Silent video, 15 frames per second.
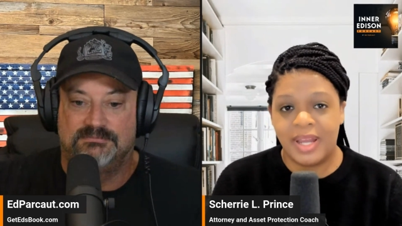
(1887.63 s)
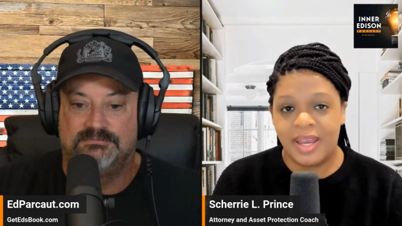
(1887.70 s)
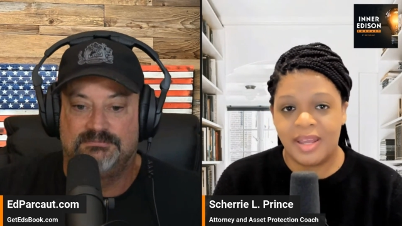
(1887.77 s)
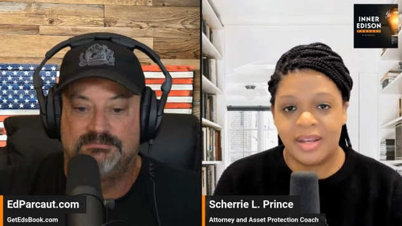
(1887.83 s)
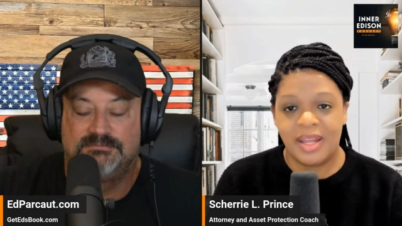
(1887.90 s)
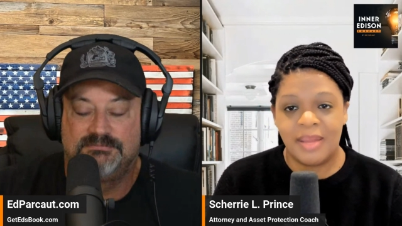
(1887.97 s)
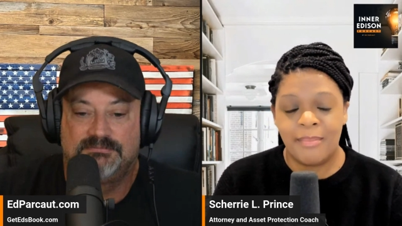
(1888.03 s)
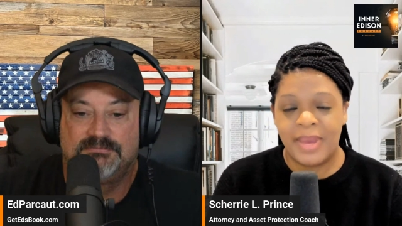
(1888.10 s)

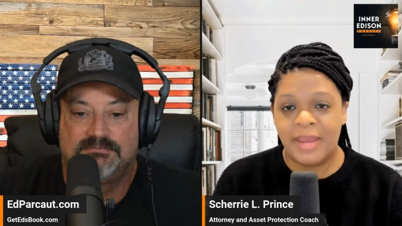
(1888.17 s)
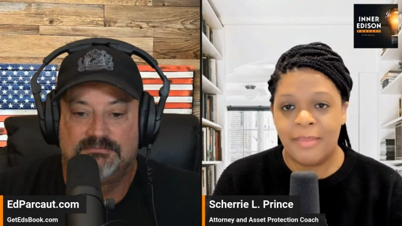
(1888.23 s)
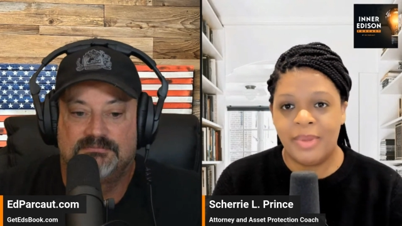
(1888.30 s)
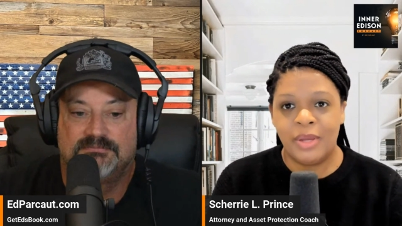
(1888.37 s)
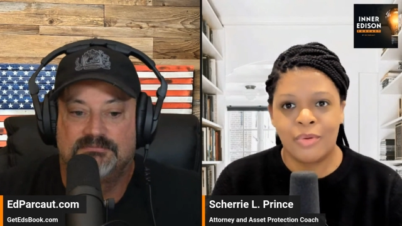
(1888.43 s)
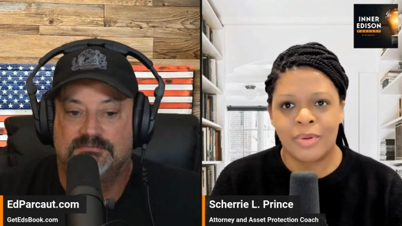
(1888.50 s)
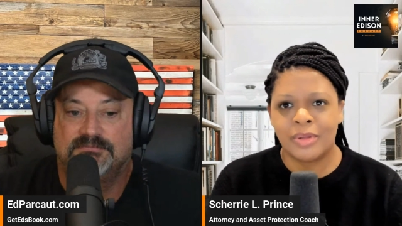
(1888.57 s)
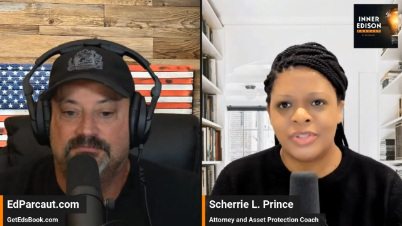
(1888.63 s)
Speaker 1: at. It may be
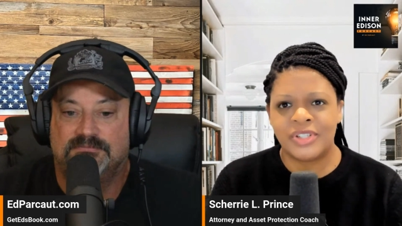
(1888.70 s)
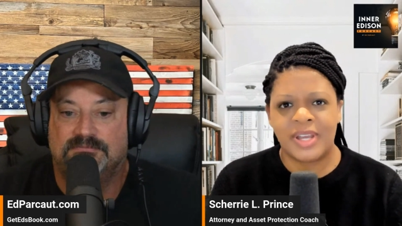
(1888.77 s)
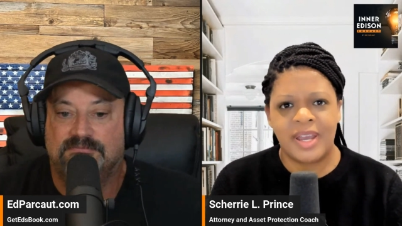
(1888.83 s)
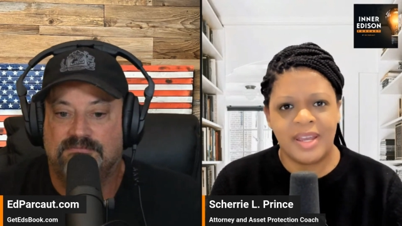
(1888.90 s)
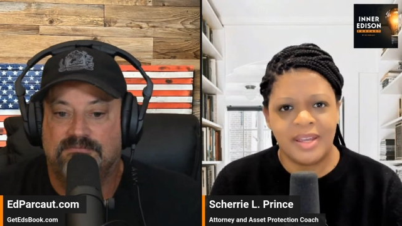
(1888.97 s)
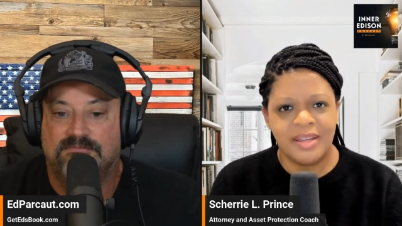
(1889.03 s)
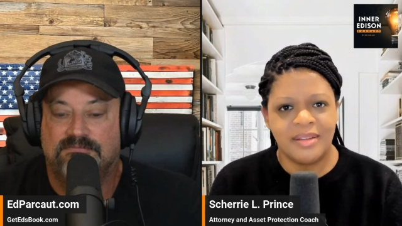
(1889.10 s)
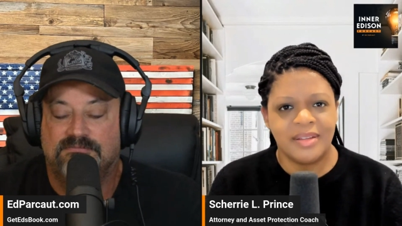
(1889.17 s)

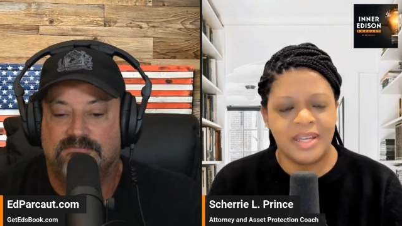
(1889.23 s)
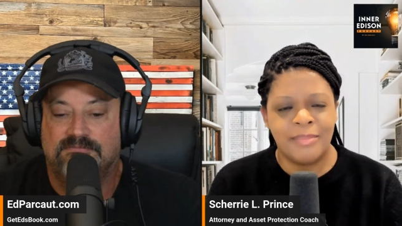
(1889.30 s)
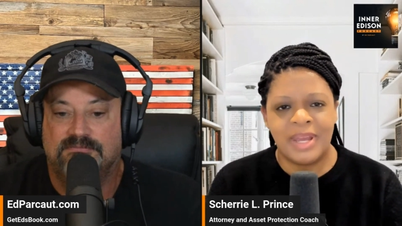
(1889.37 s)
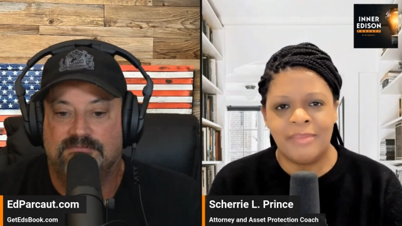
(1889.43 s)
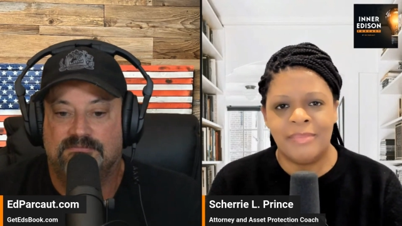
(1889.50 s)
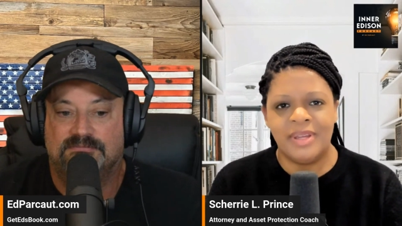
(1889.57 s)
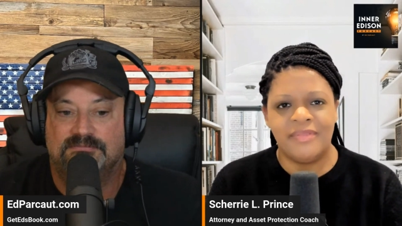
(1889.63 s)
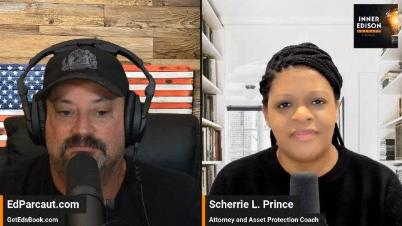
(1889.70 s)
crocheting. It may
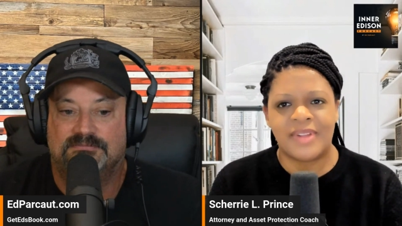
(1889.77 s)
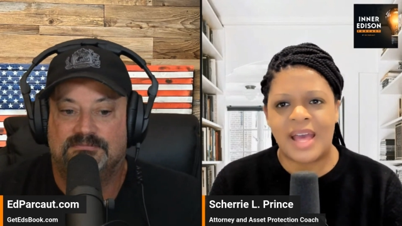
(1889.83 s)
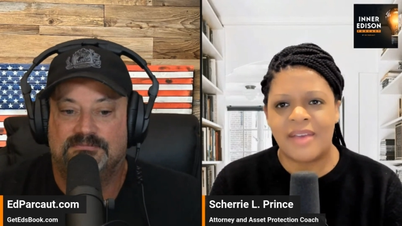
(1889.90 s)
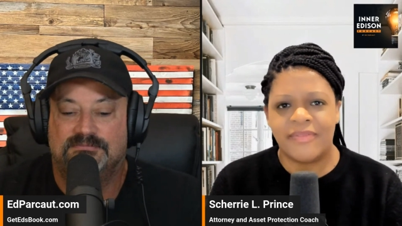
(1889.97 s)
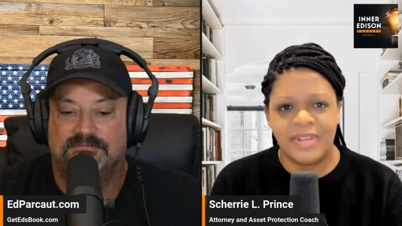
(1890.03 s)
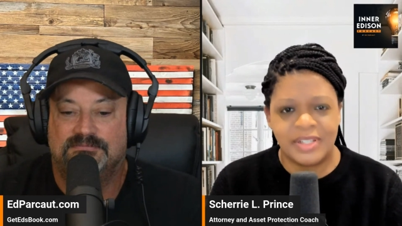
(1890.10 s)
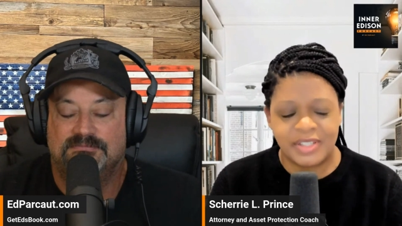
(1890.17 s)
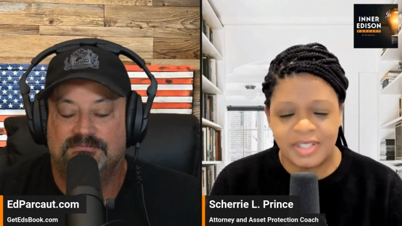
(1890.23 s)
be fly
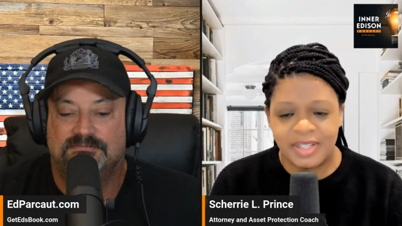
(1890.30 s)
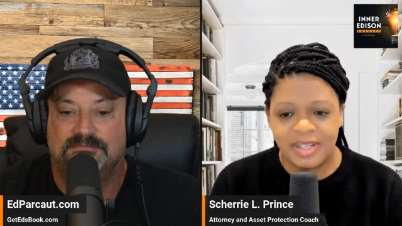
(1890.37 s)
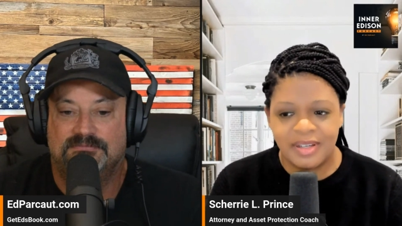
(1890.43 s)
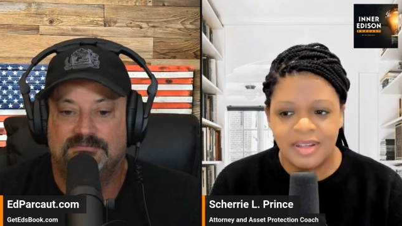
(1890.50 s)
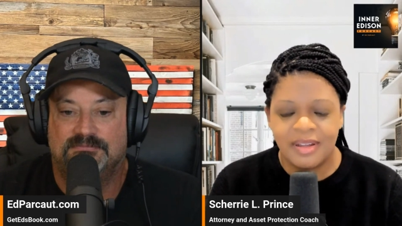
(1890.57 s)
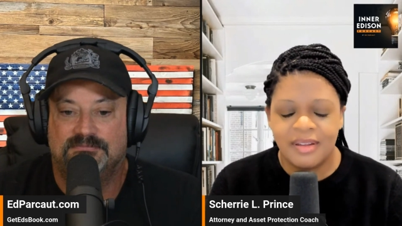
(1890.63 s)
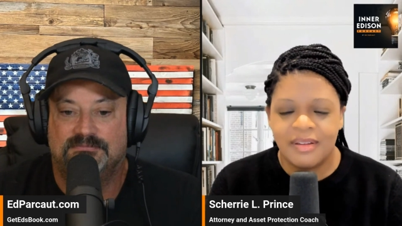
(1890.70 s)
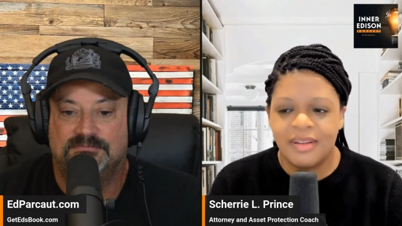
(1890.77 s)
fishing.
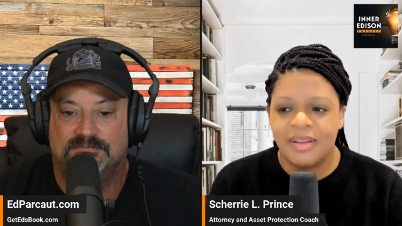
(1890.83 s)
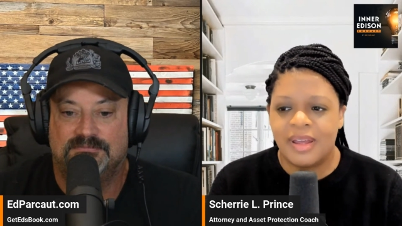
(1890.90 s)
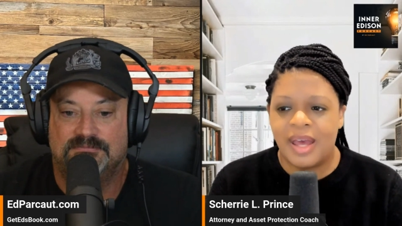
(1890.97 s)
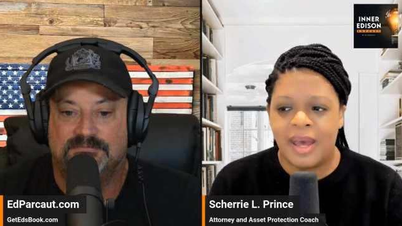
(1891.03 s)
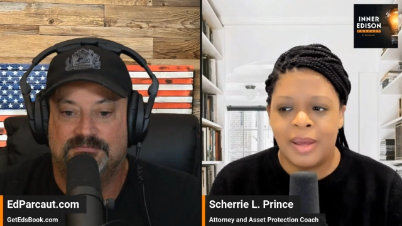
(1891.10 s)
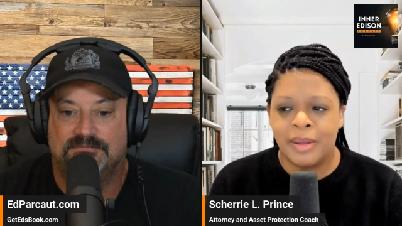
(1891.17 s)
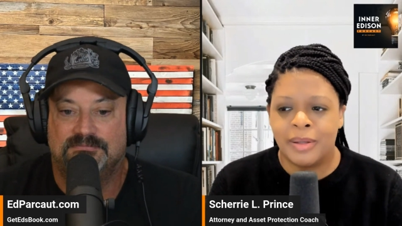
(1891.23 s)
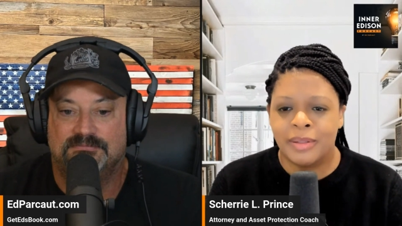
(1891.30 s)

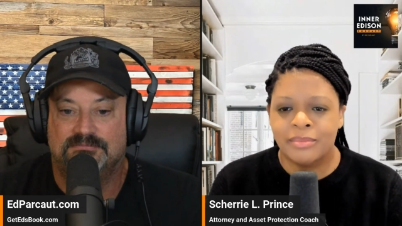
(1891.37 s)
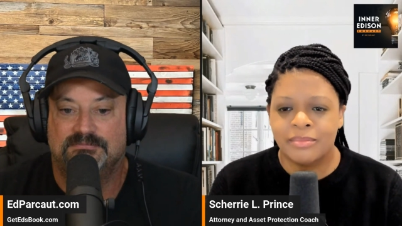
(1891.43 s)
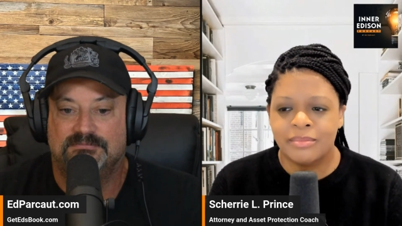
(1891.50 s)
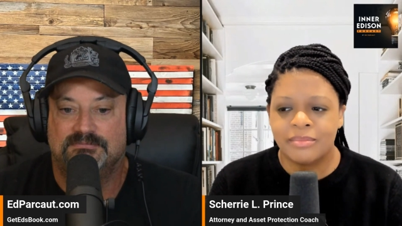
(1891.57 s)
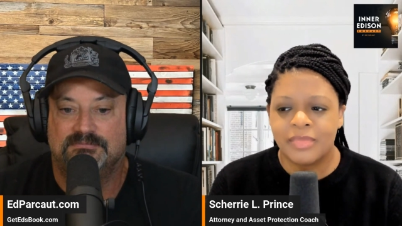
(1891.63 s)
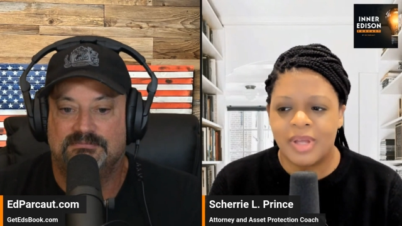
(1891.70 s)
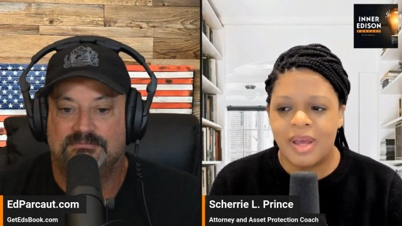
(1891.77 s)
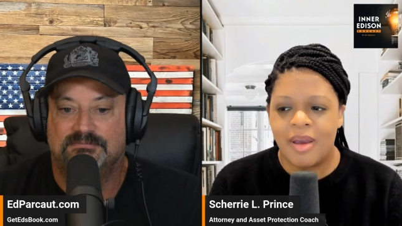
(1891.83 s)

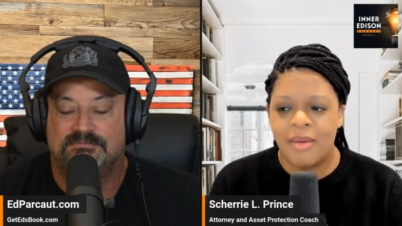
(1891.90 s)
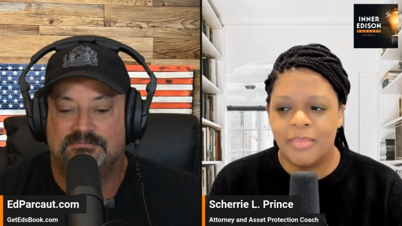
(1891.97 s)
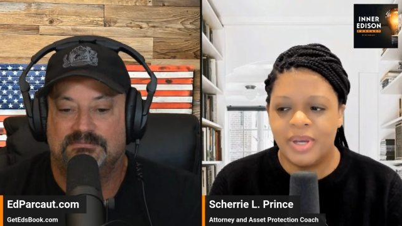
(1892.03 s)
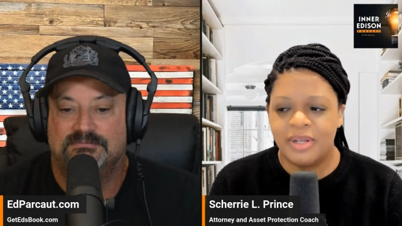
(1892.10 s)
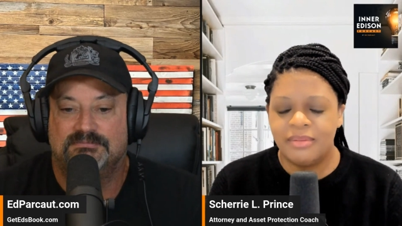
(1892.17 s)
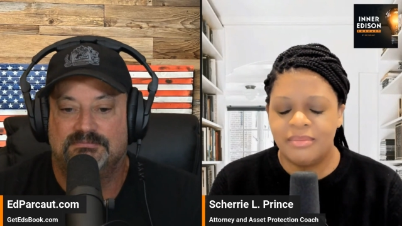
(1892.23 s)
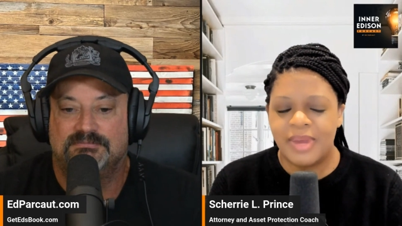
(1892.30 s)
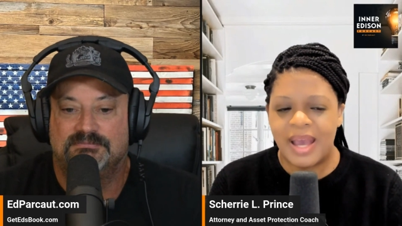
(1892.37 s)
Um, but
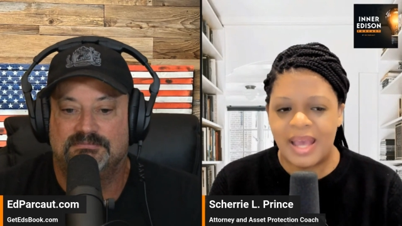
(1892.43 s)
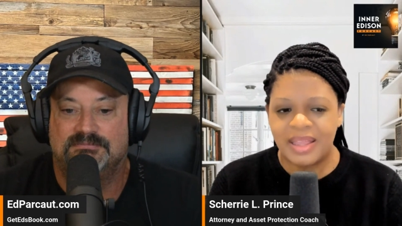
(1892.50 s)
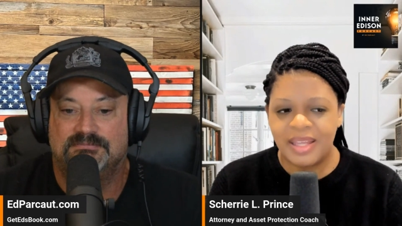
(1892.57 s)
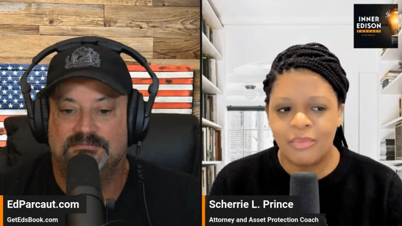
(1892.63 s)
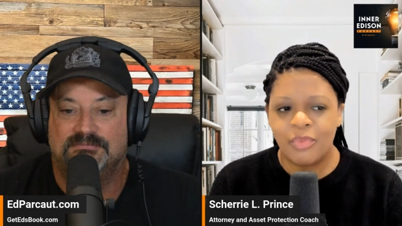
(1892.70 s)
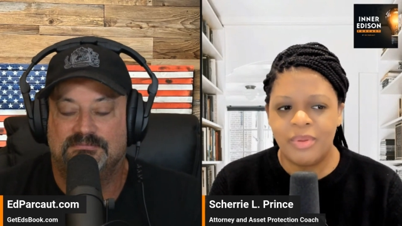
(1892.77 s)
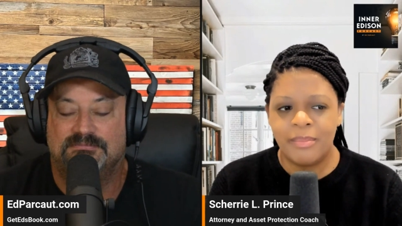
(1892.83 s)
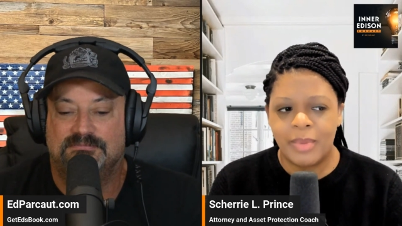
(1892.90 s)
I
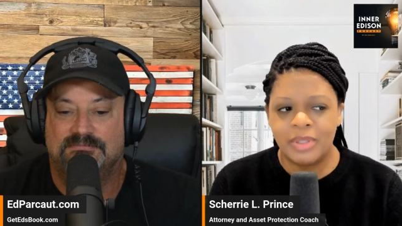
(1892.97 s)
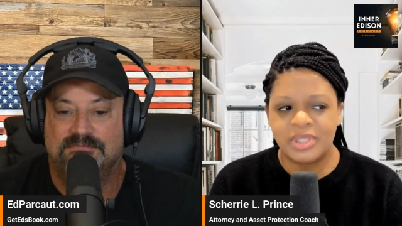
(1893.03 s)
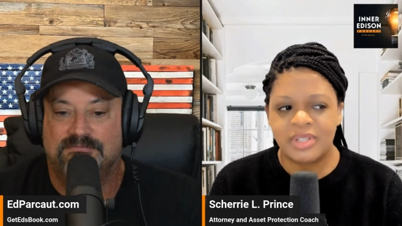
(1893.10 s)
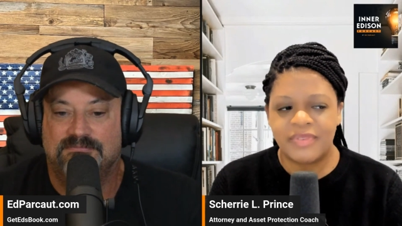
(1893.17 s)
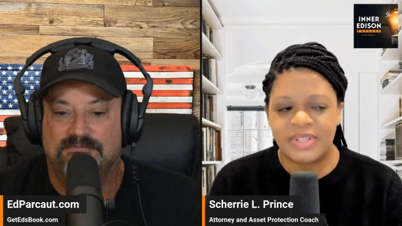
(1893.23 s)
think we, most of